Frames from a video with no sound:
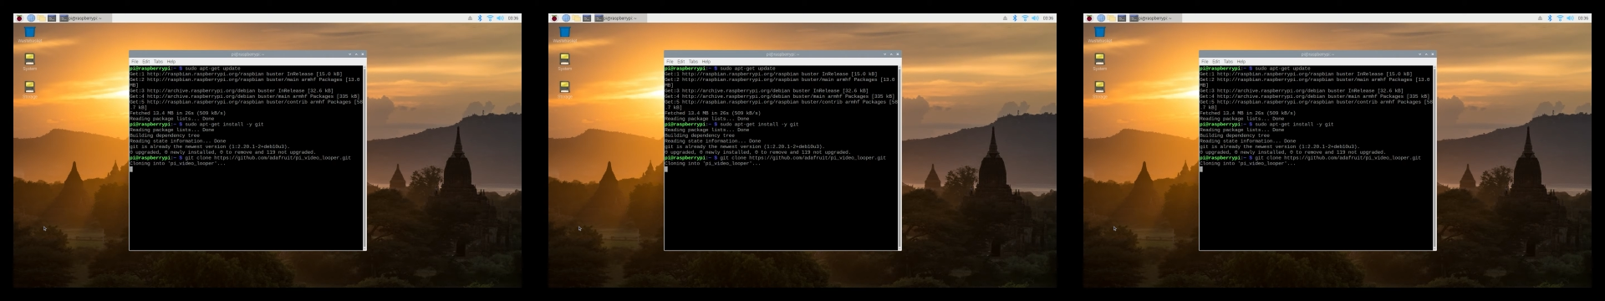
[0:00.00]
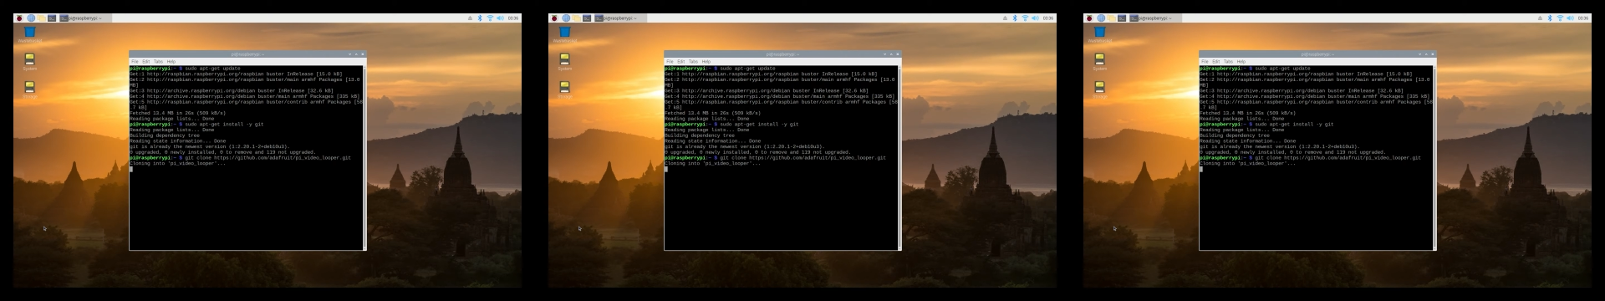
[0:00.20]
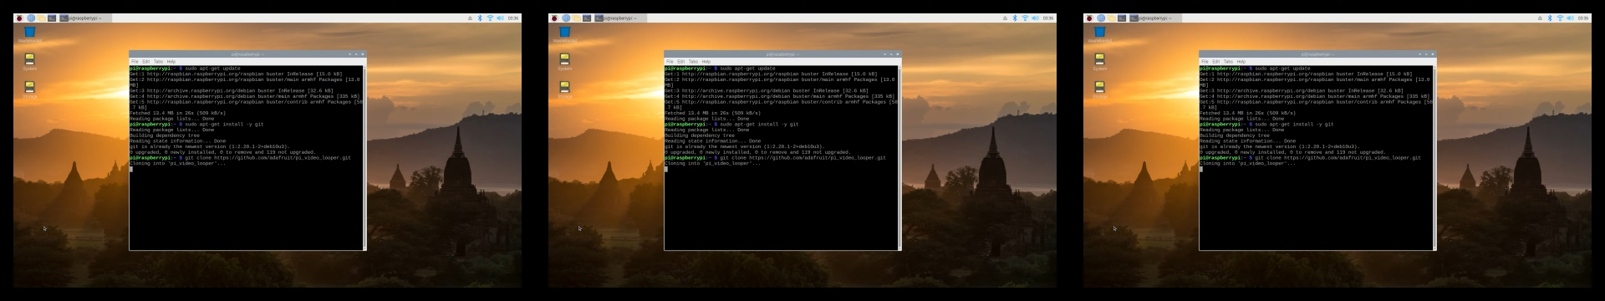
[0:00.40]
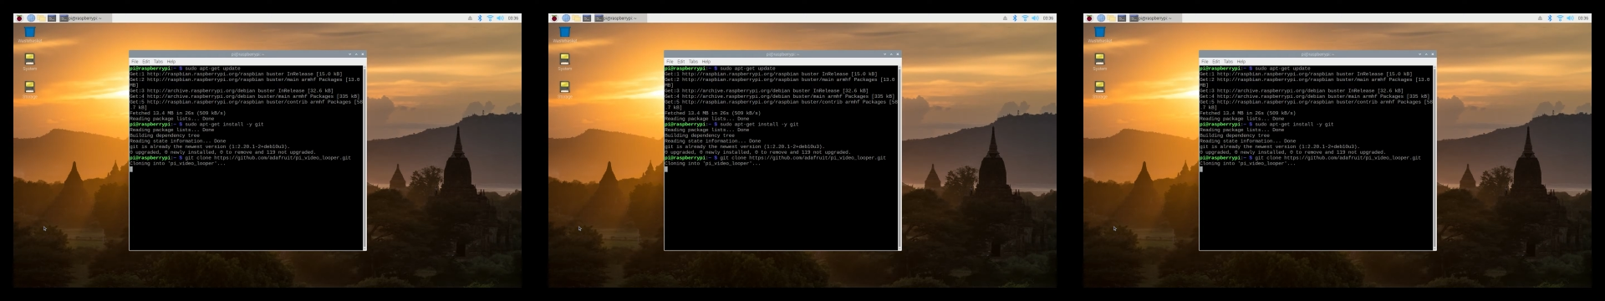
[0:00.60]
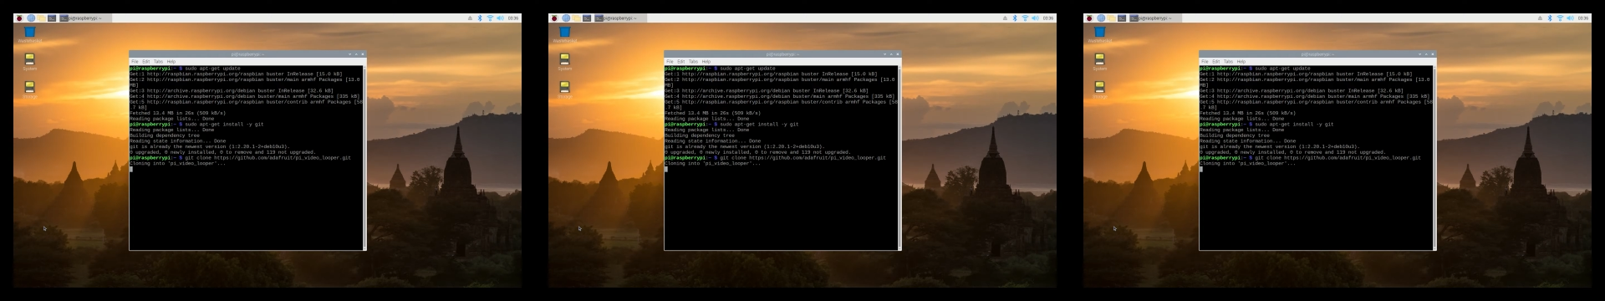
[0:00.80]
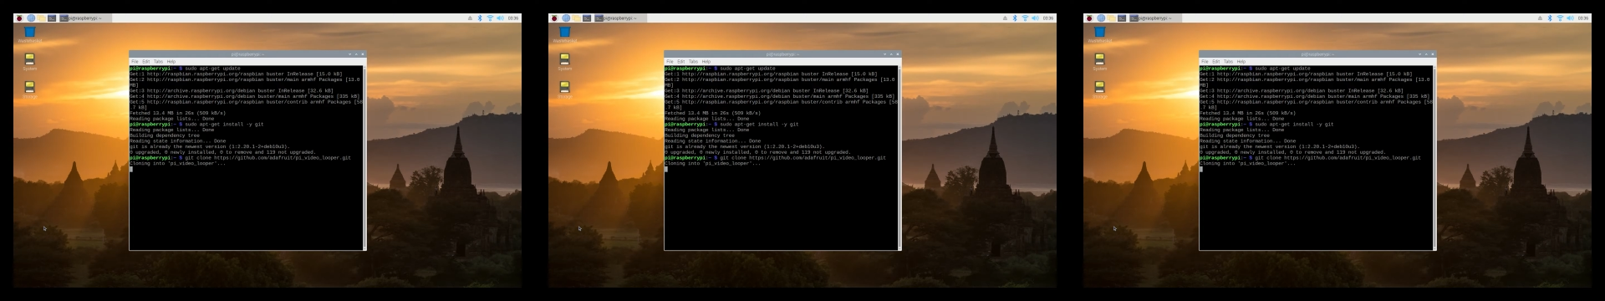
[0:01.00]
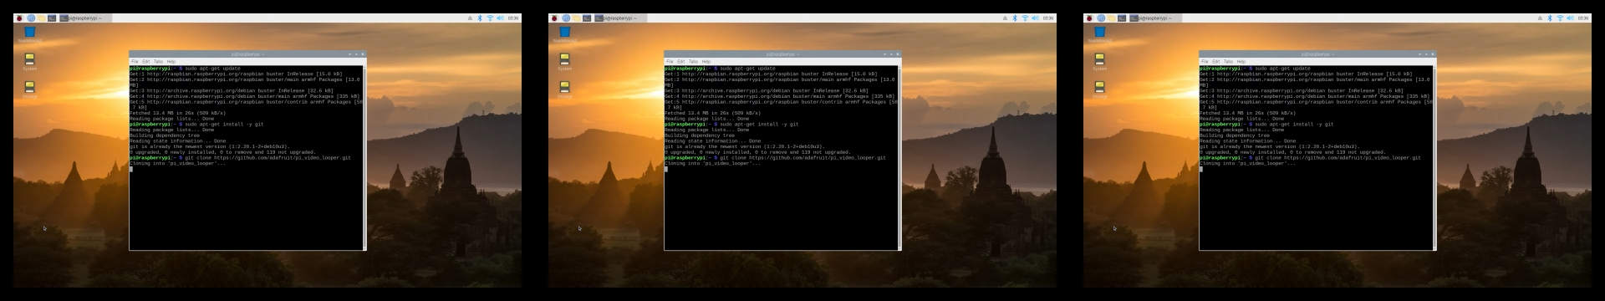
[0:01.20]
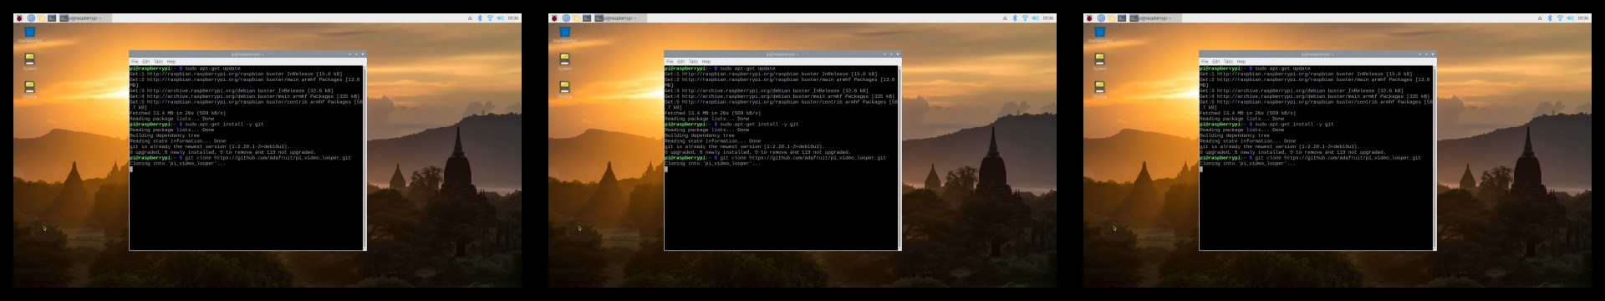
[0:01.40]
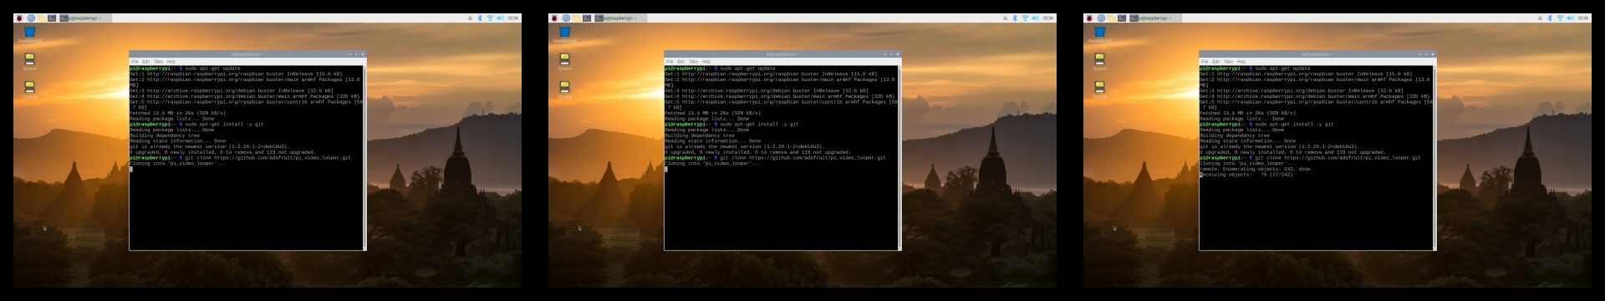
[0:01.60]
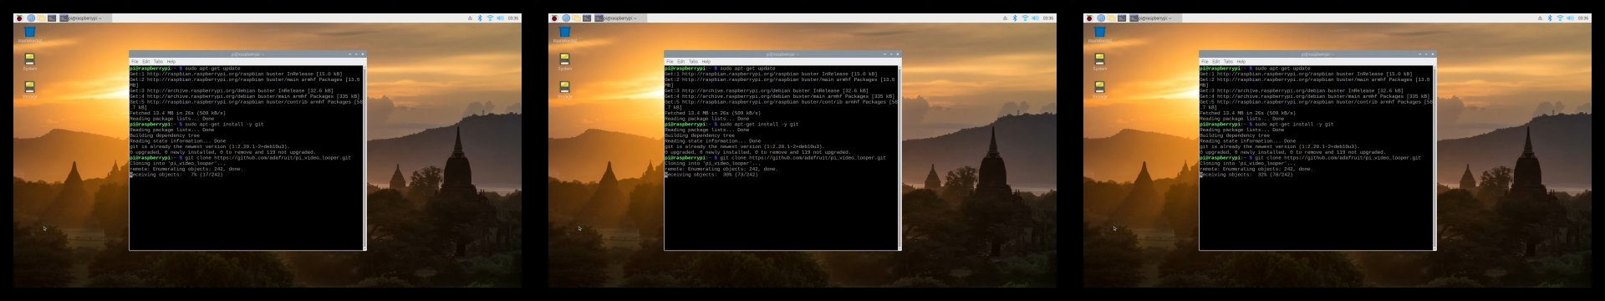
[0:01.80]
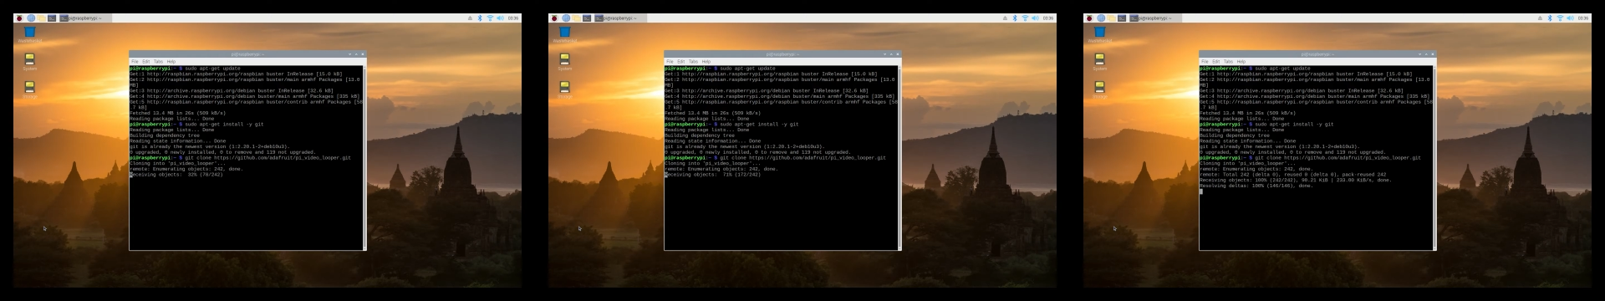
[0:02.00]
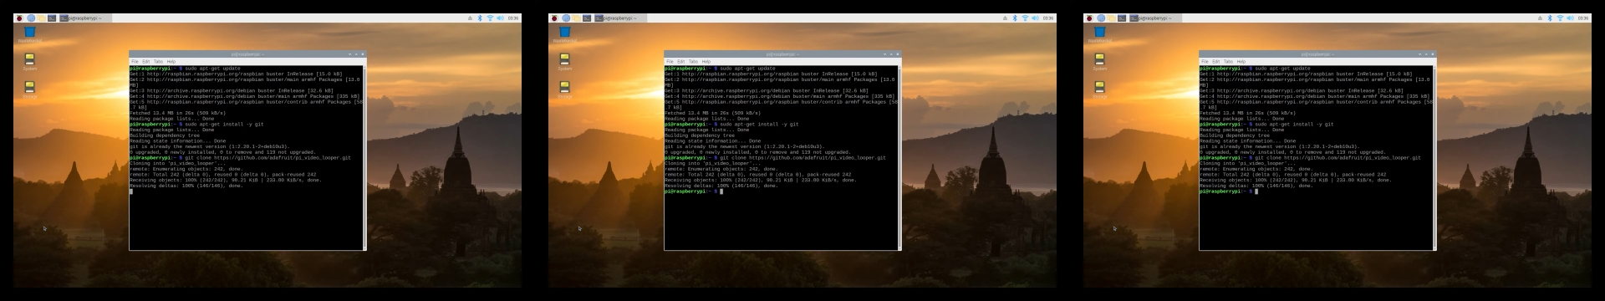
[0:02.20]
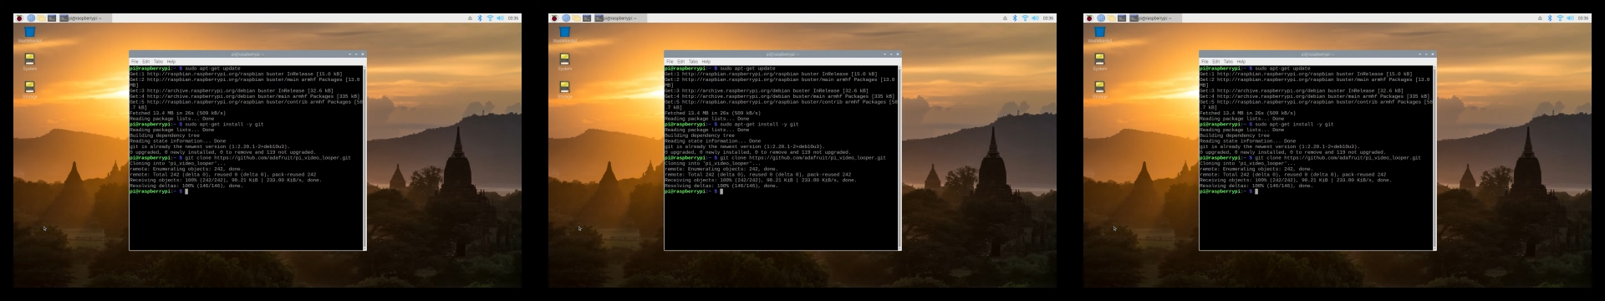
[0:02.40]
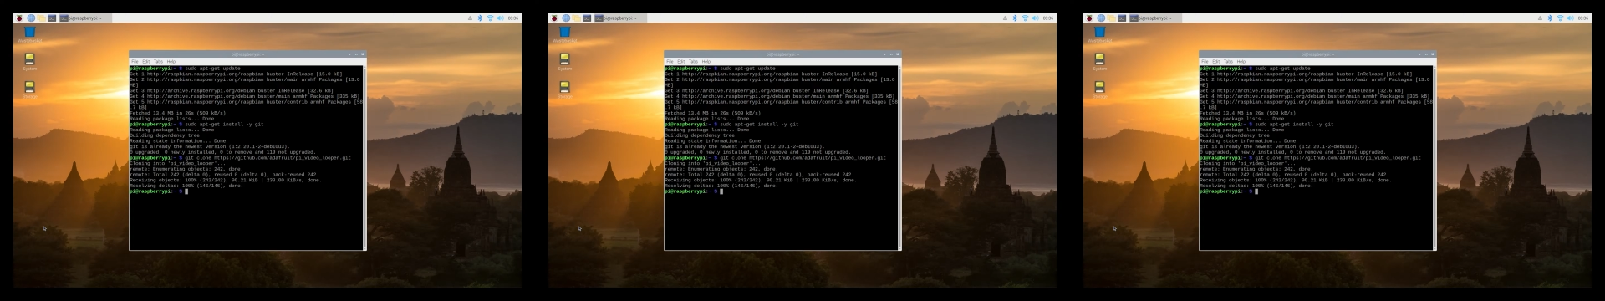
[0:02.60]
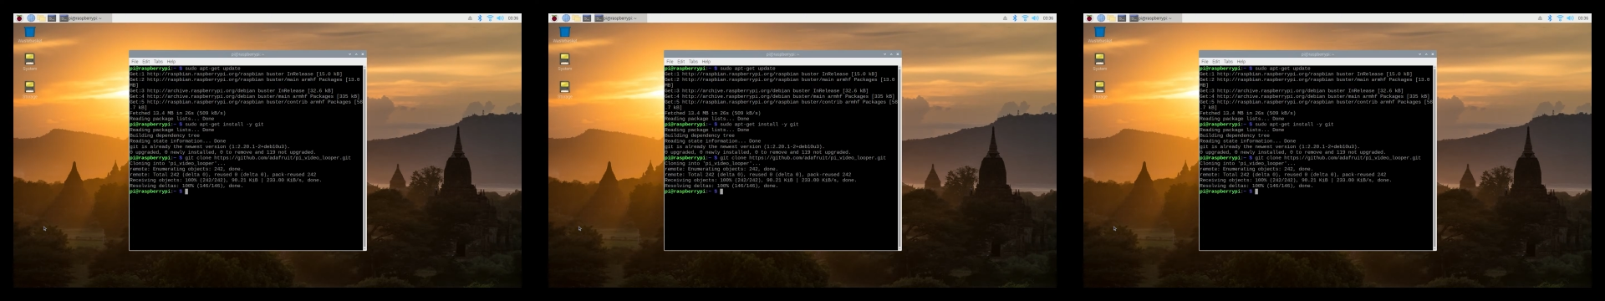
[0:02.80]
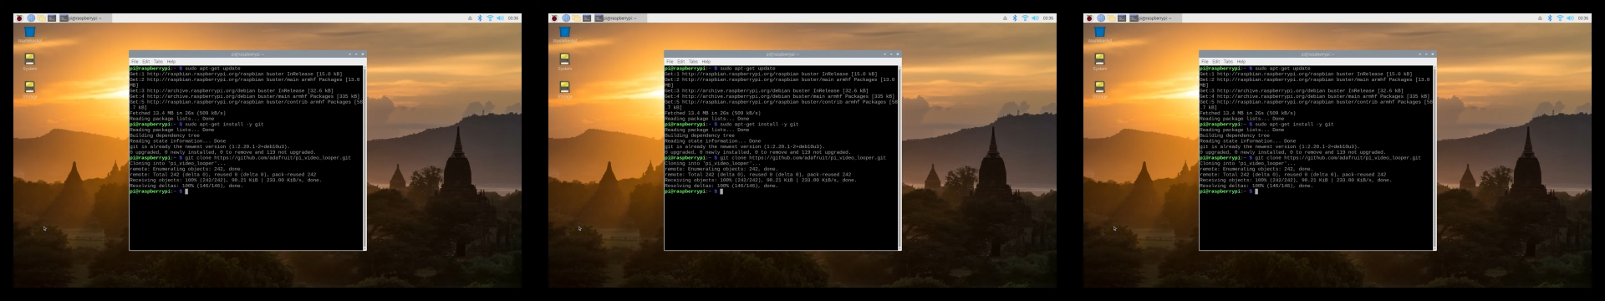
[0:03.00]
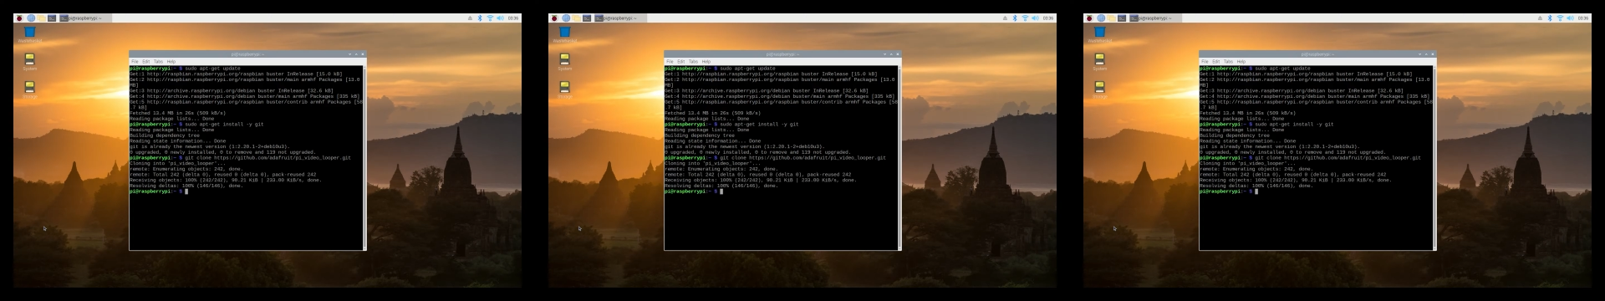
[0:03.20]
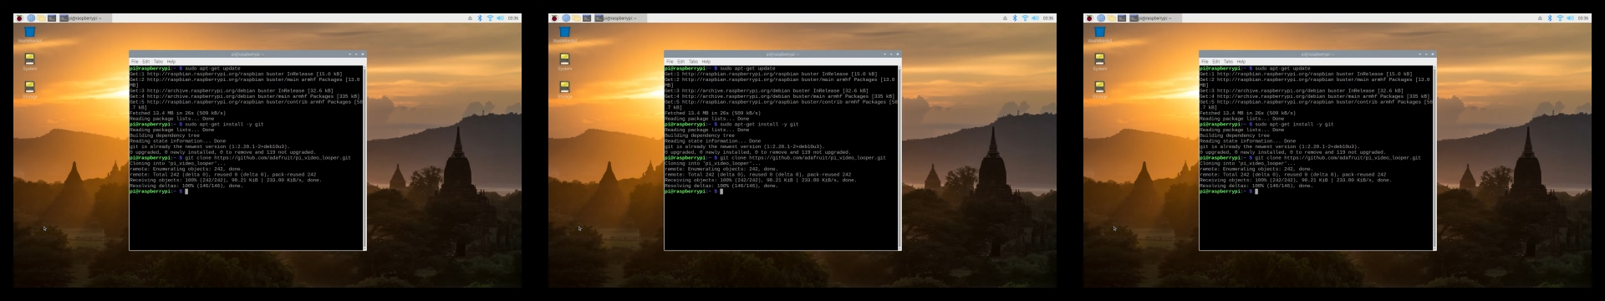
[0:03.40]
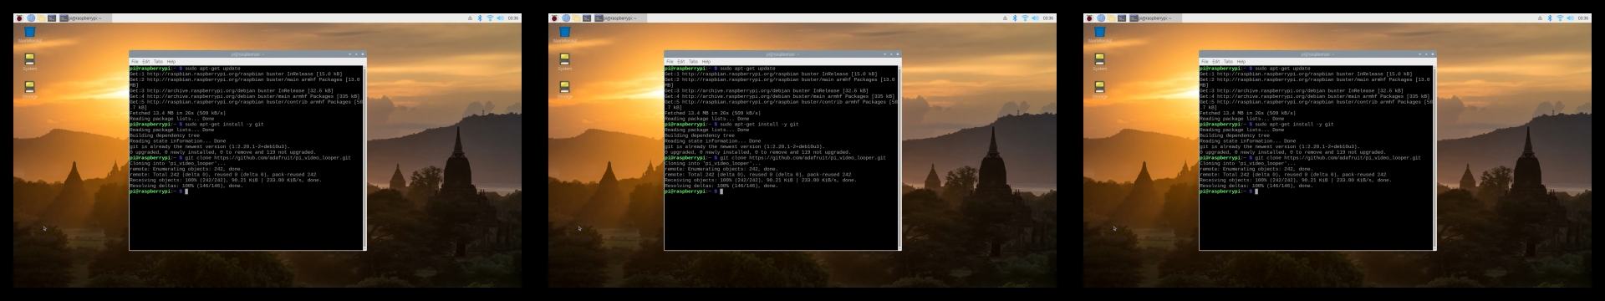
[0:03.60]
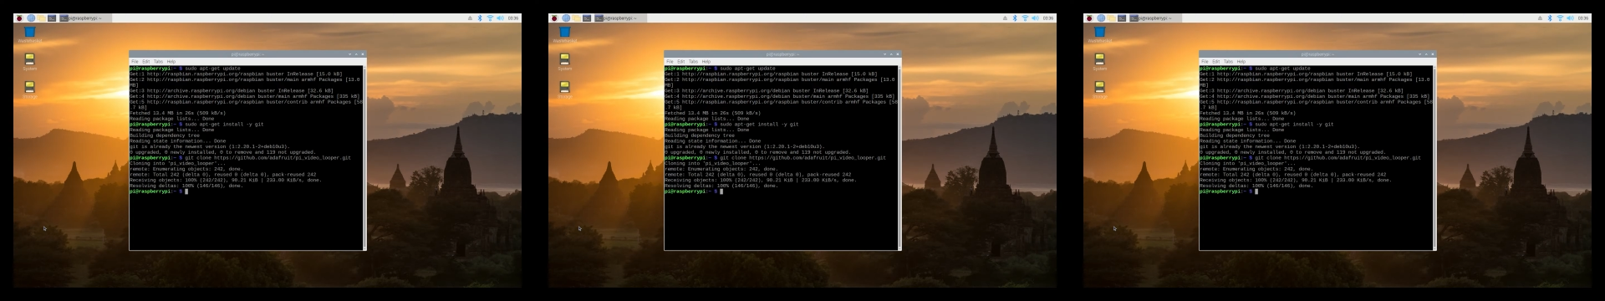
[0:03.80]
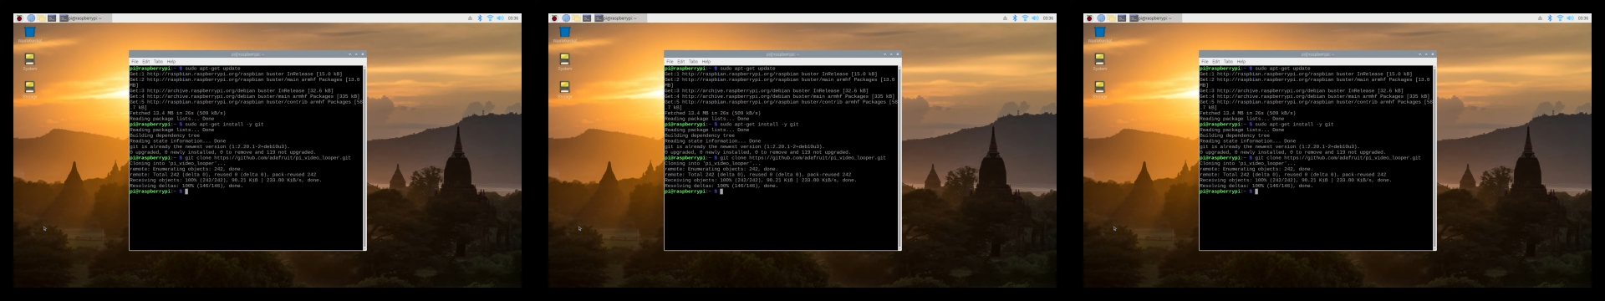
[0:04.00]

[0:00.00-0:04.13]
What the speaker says: (no speaker visible)